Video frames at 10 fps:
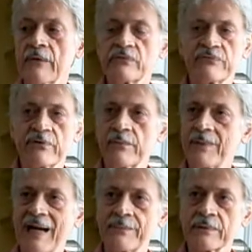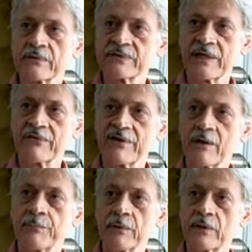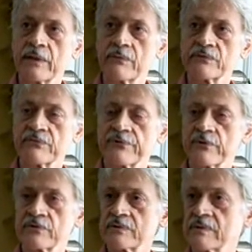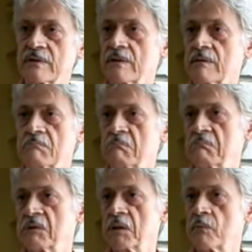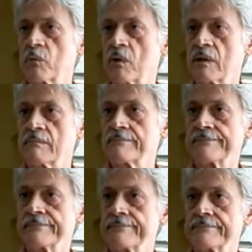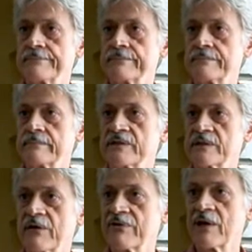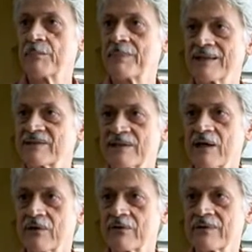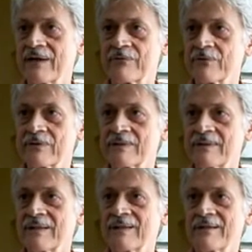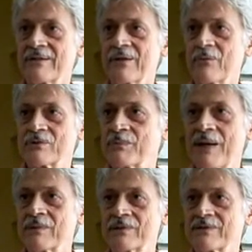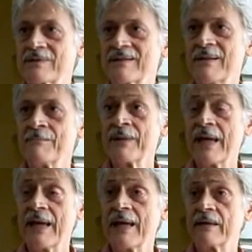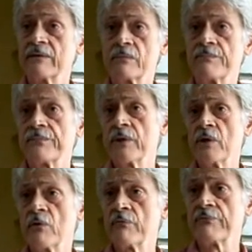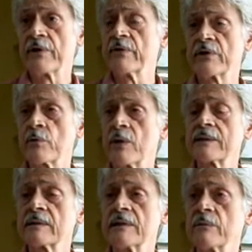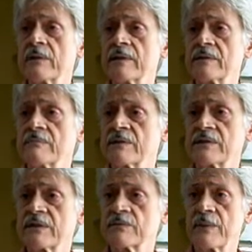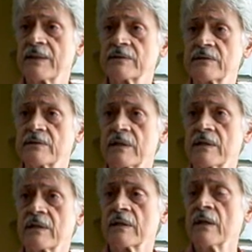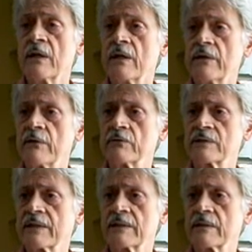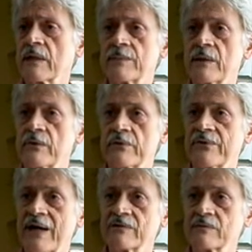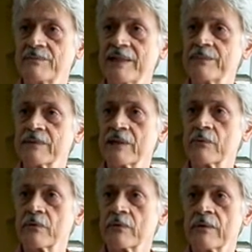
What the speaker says: It was a very popular self-help book. It was the first #1 self-help bestseller that ever, was published. And, very quickly, within 6 months, there was like a couple 100,000 people that